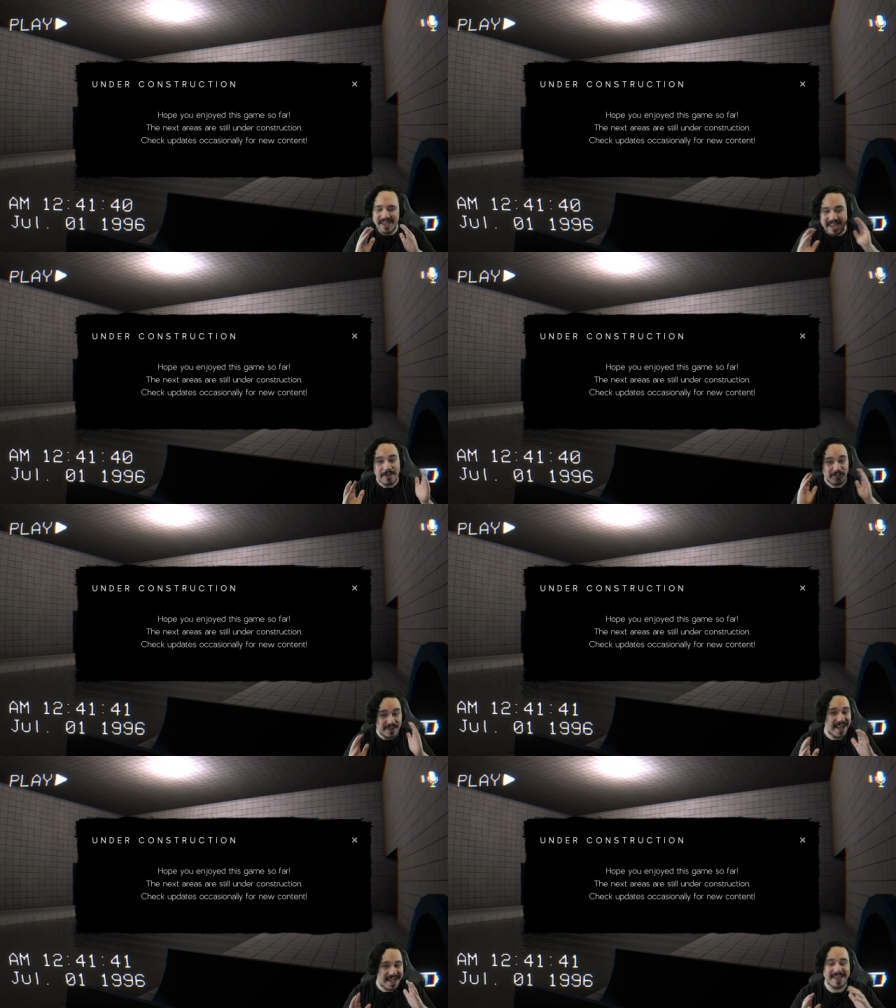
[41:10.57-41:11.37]
if
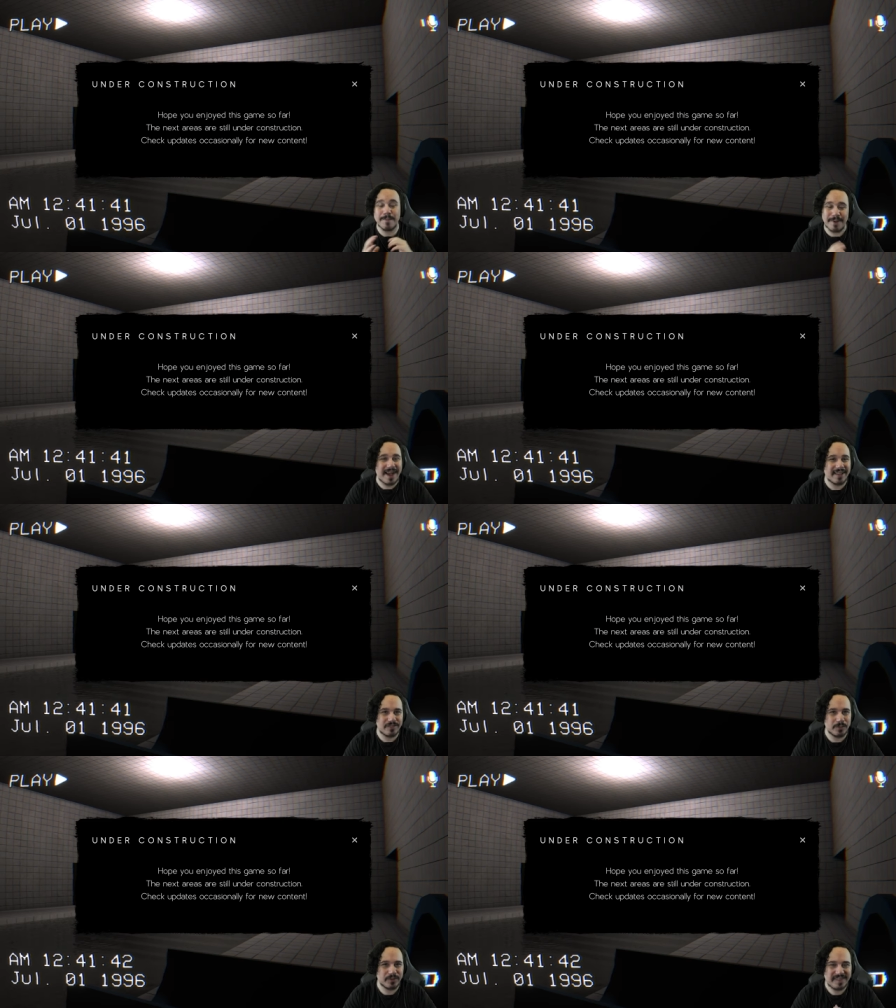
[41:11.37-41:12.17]
not
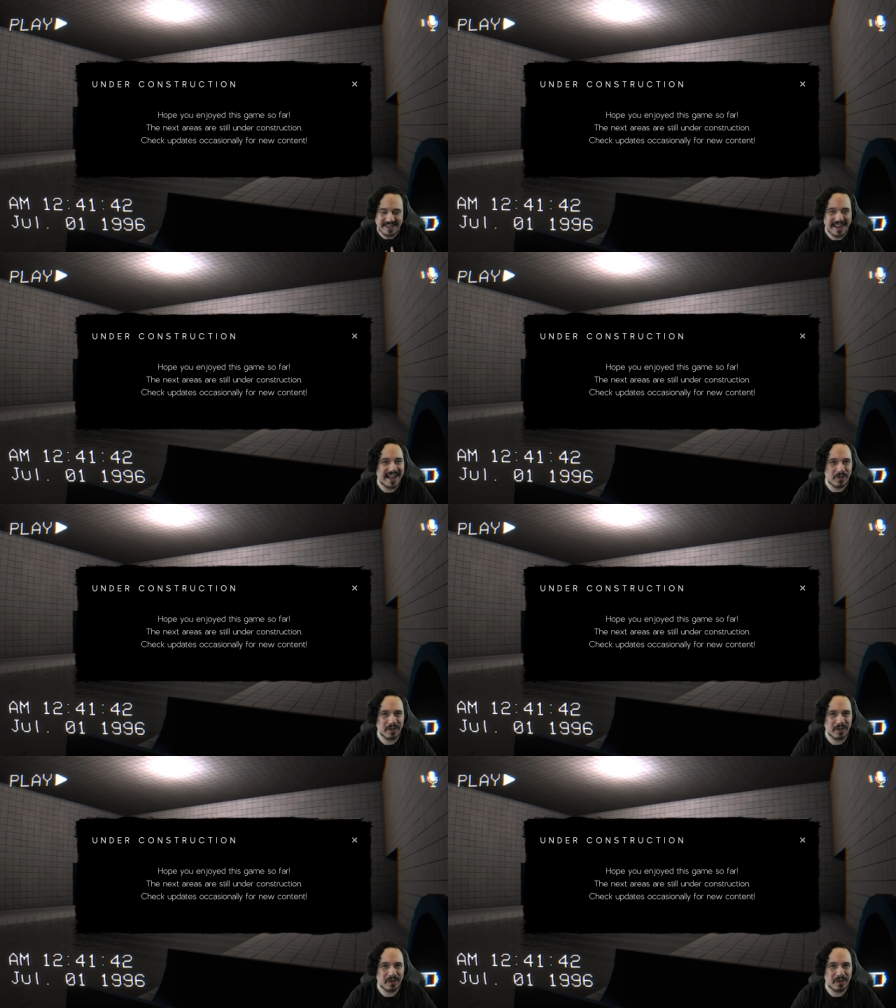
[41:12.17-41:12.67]
impossible, to get out